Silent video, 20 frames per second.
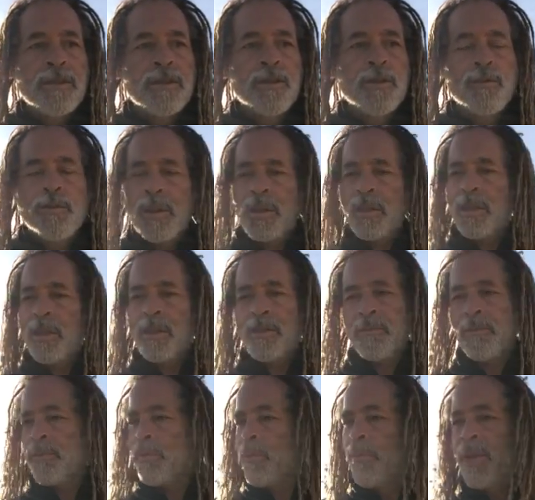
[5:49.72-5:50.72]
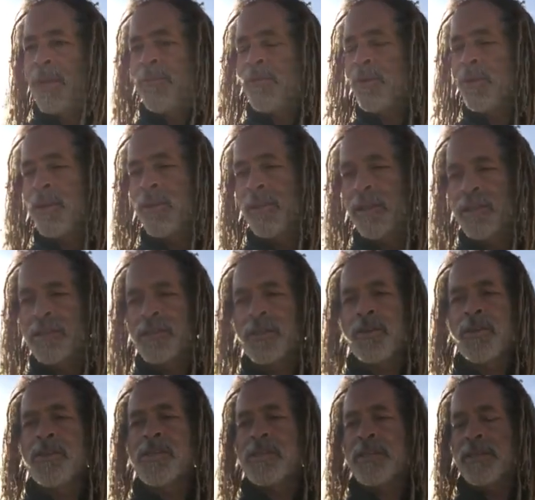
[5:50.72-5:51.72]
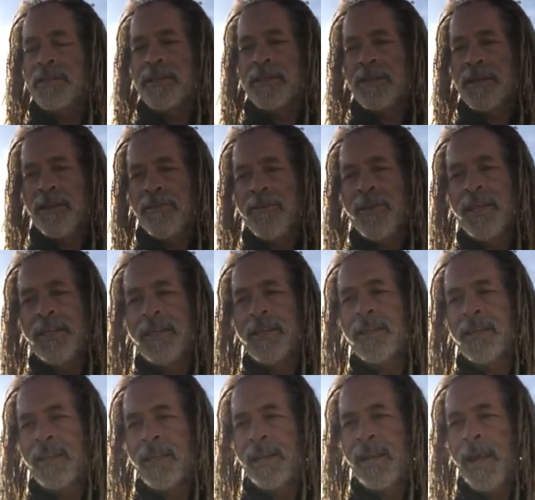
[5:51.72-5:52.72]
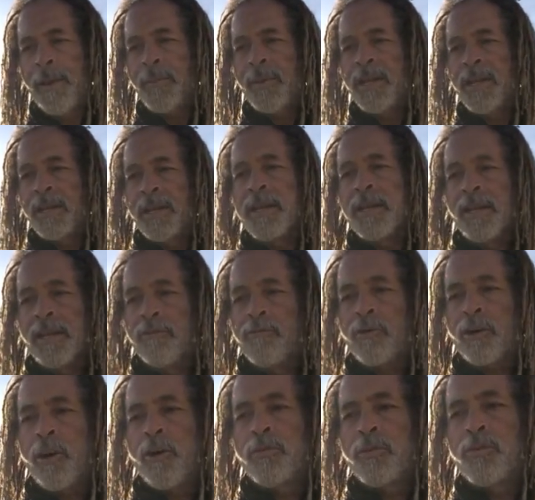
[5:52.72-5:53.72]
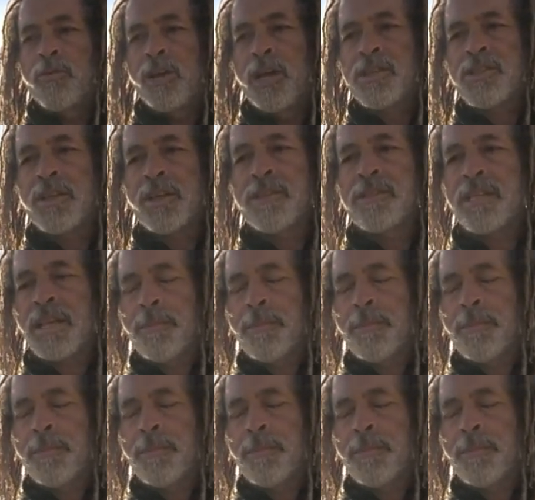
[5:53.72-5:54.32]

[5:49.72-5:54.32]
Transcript: you may have heard of the Tunguska event that happened in over Russia,